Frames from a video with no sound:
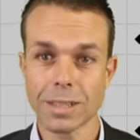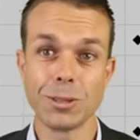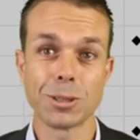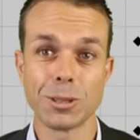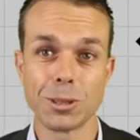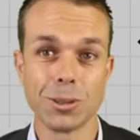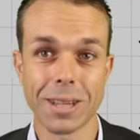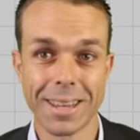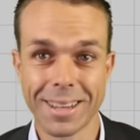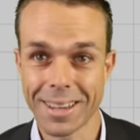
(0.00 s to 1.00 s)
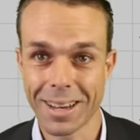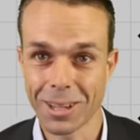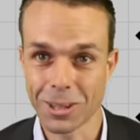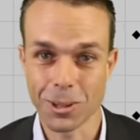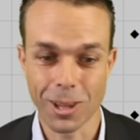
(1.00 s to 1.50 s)
You can choose any
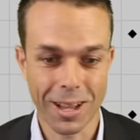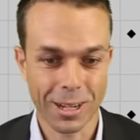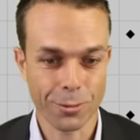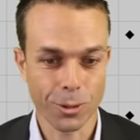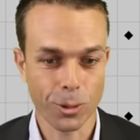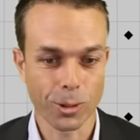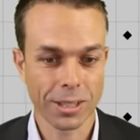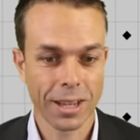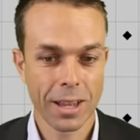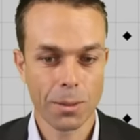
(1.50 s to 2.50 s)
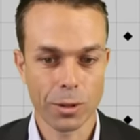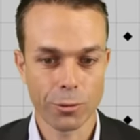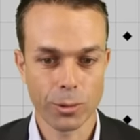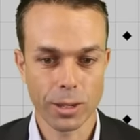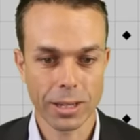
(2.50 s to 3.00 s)
color you like, of course, but
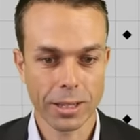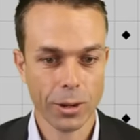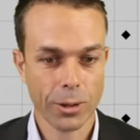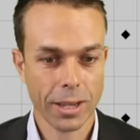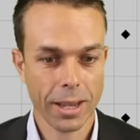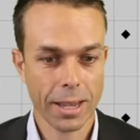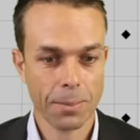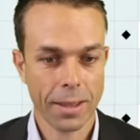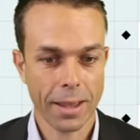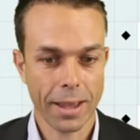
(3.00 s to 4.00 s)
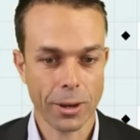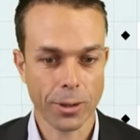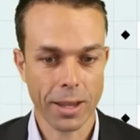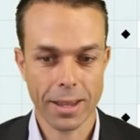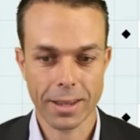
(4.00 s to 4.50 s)
if we click OK and
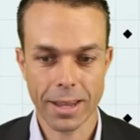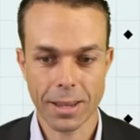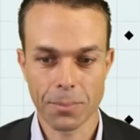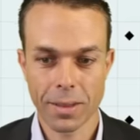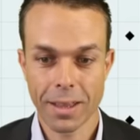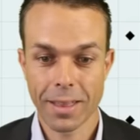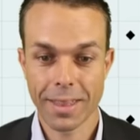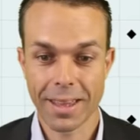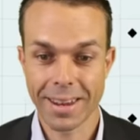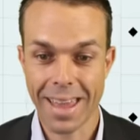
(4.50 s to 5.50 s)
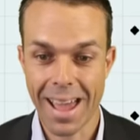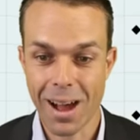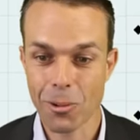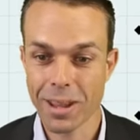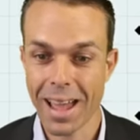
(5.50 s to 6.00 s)
OK again, then
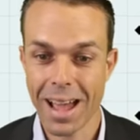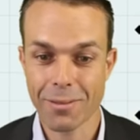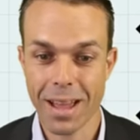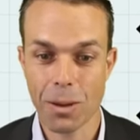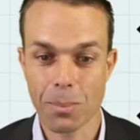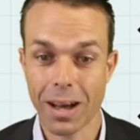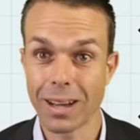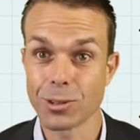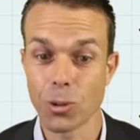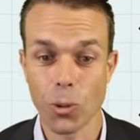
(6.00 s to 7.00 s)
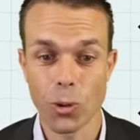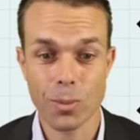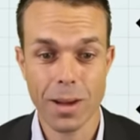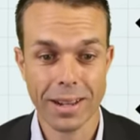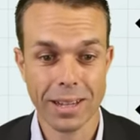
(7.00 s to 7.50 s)
now we have our bars
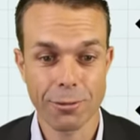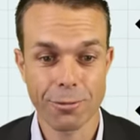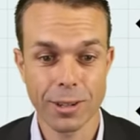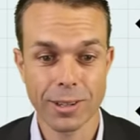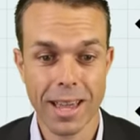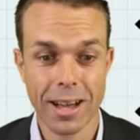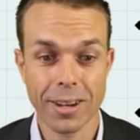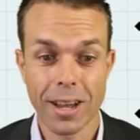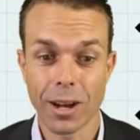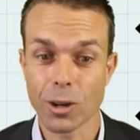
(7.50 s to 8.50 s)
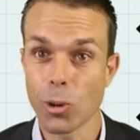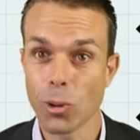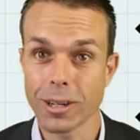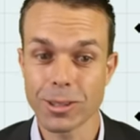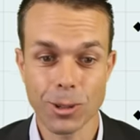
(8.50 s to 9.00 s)
automatically filled out
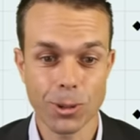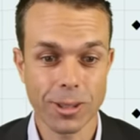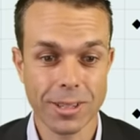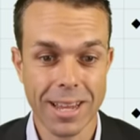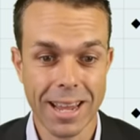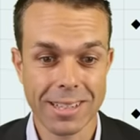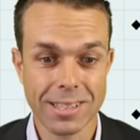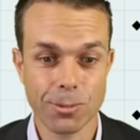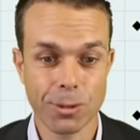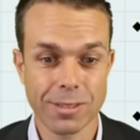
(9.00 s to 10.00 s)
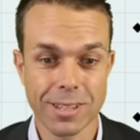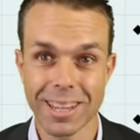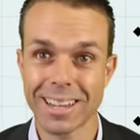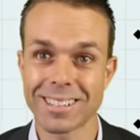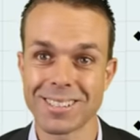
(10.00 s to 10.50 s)
according to the dates that we've
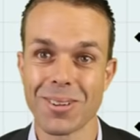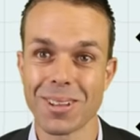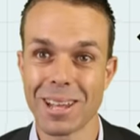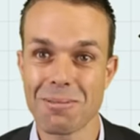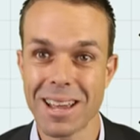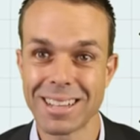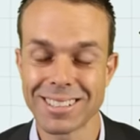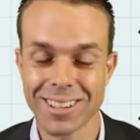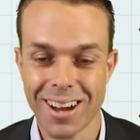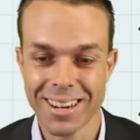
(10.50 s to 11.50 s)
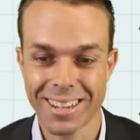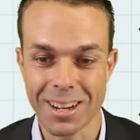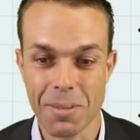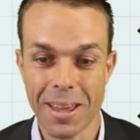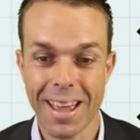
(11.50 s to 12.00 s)
selected on the left-hand side
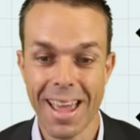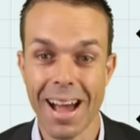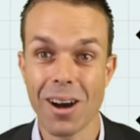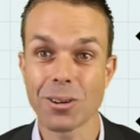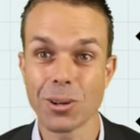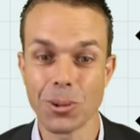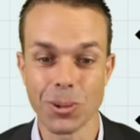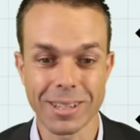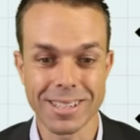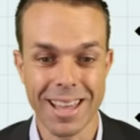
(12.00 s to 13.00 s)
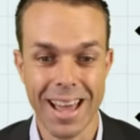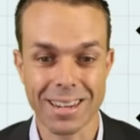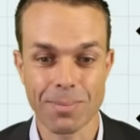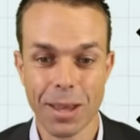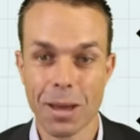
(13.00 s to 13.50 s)
here. How cool is
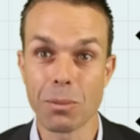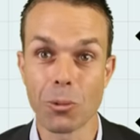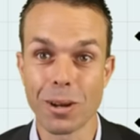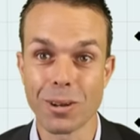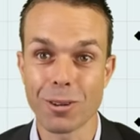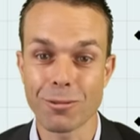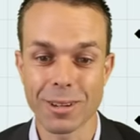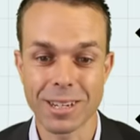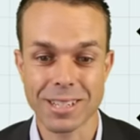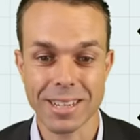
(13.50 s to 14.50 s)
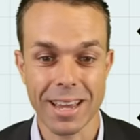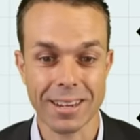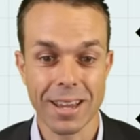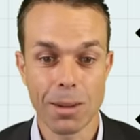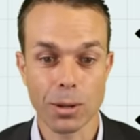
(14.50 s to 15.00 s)
that? But we're not finished
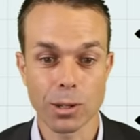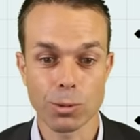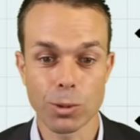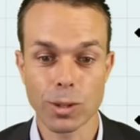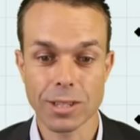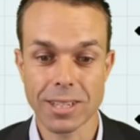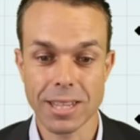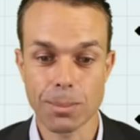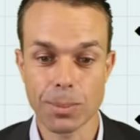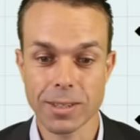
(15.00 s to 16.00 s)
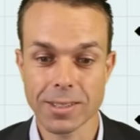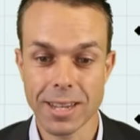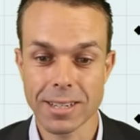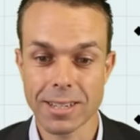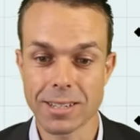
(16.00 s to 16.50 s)
yet because we want to see the
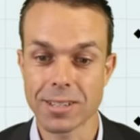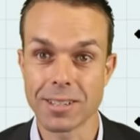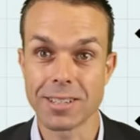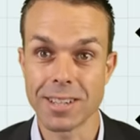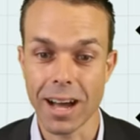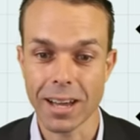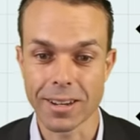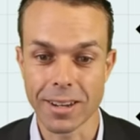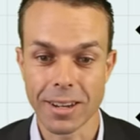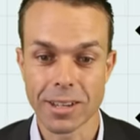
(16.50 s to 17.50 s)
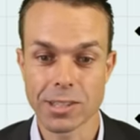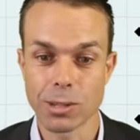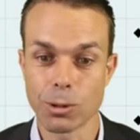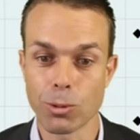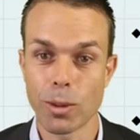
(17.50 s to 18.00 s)
percentage done,
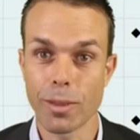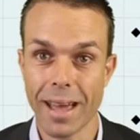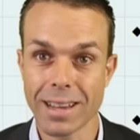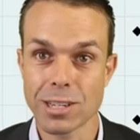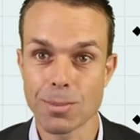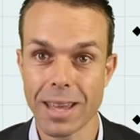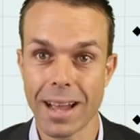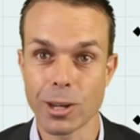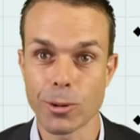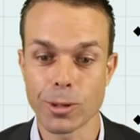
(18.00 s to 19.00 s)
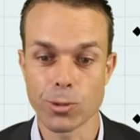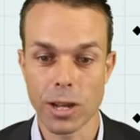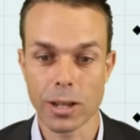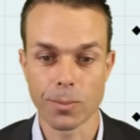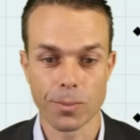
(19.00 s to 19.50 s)
so we want that to be accurate as
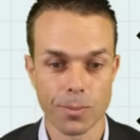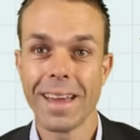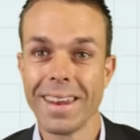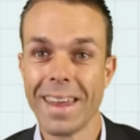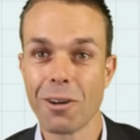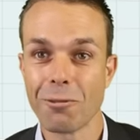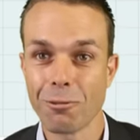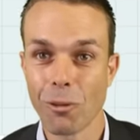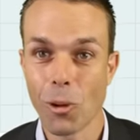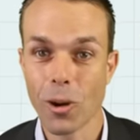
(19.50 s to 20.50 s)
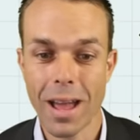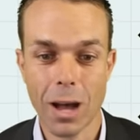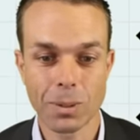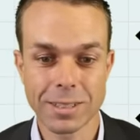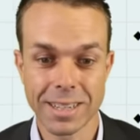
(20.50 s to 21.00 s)
well. Now for
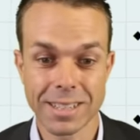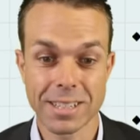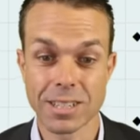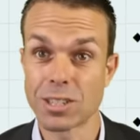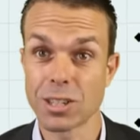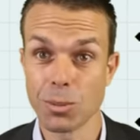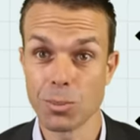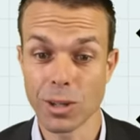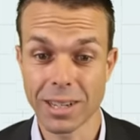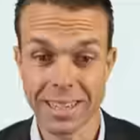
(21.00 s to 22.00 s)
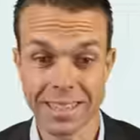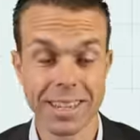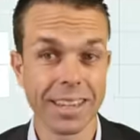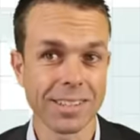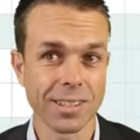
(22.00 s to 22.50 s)
our percentage
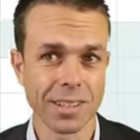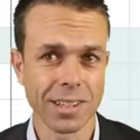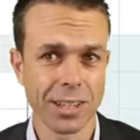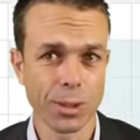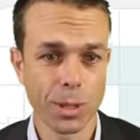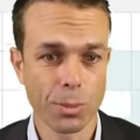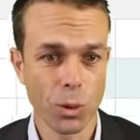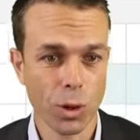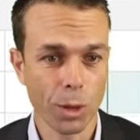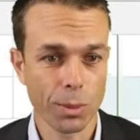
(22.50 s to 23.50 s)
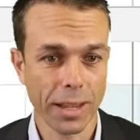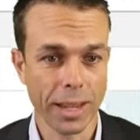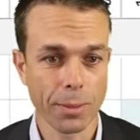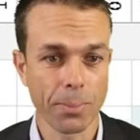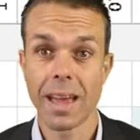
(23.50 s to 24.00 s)
complete, it's a little bit more
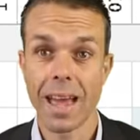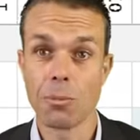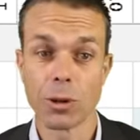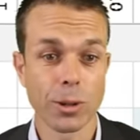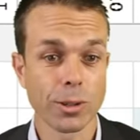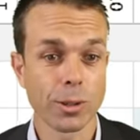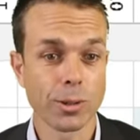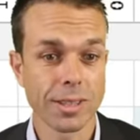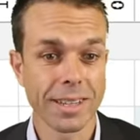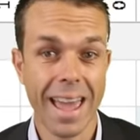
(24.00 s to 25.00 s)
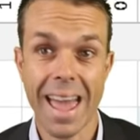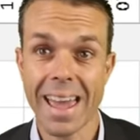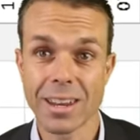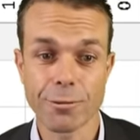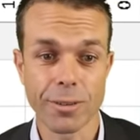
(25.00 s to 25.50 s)
complicated. And we're going to use the
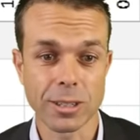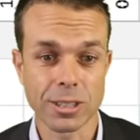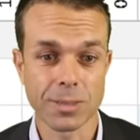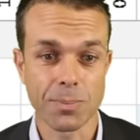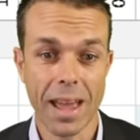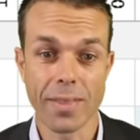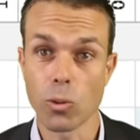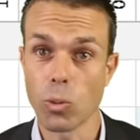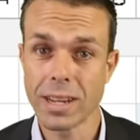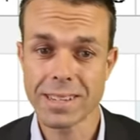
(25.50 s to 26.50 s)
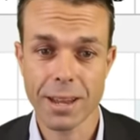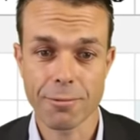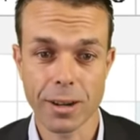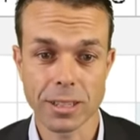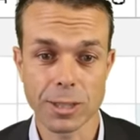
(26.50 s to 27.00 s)
and function and the weekday
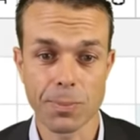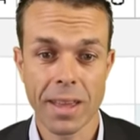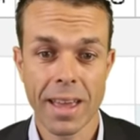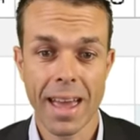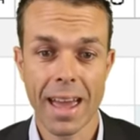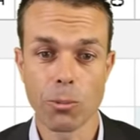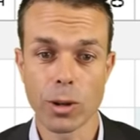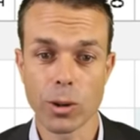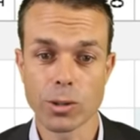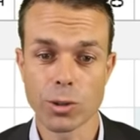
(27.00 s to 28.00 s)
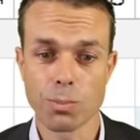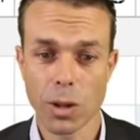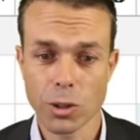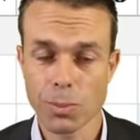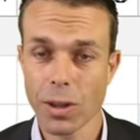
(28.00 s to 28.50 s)
function, and we're going to
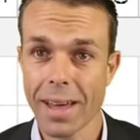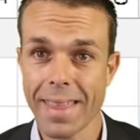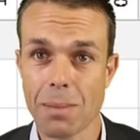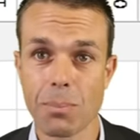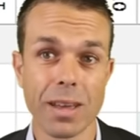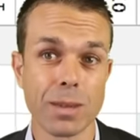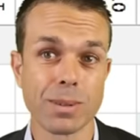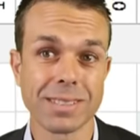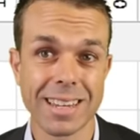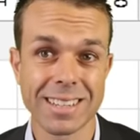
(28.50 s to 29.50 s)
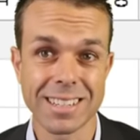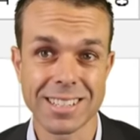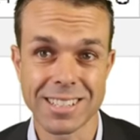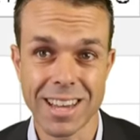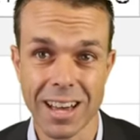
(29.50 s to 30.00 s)
multiply that by the
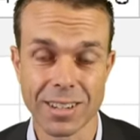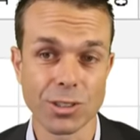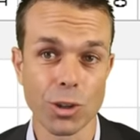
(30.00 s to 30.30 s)
percentage done.